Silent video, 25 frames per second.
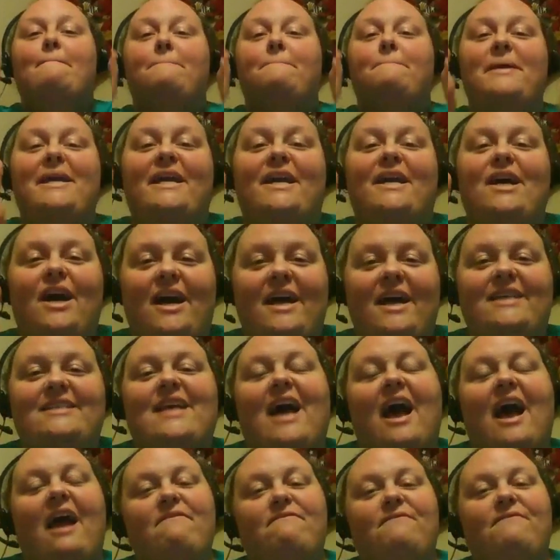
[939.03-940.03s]
because
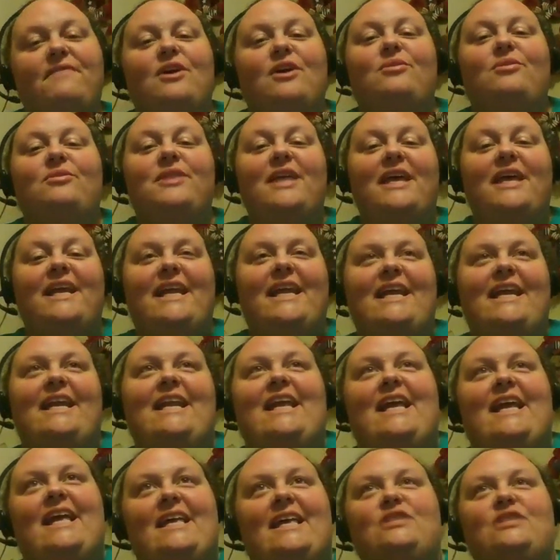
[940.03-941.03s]
I feel that it
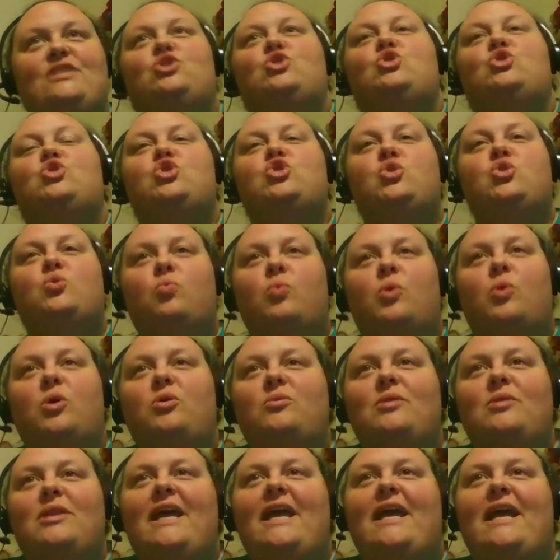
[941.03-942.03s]
is
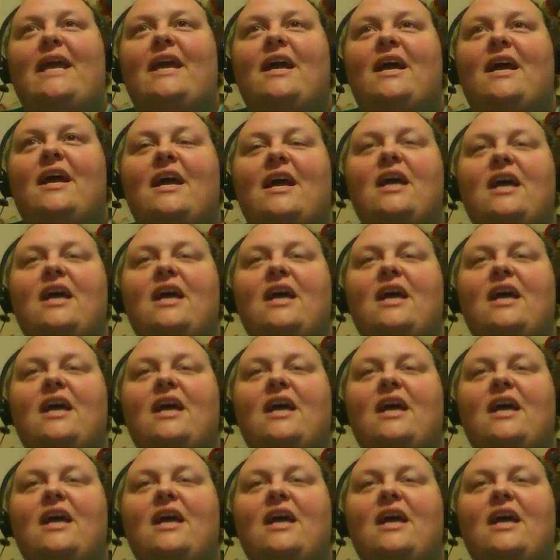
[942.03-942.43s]
truly